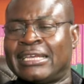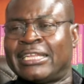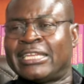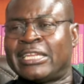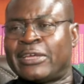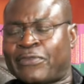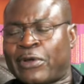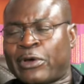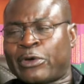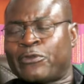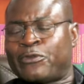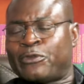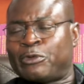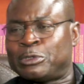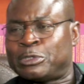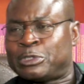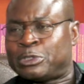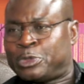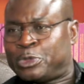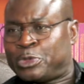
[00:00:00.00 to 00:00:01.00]
And the
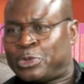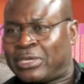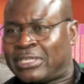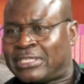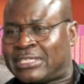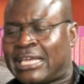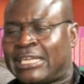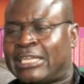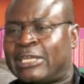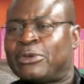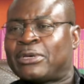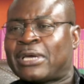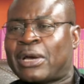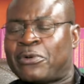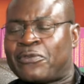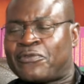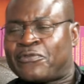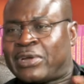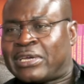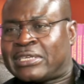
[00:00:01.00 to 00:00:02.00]
Francophones do it and they look at
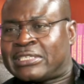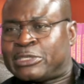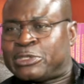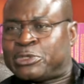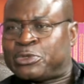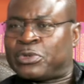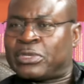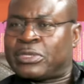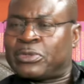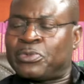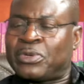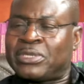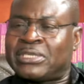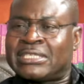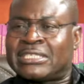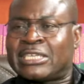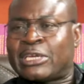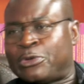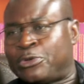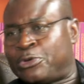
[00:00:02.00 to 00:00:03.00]
what France is doing, which
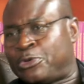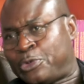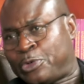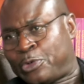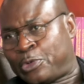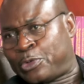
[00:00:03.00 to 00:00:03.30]
is a no-no.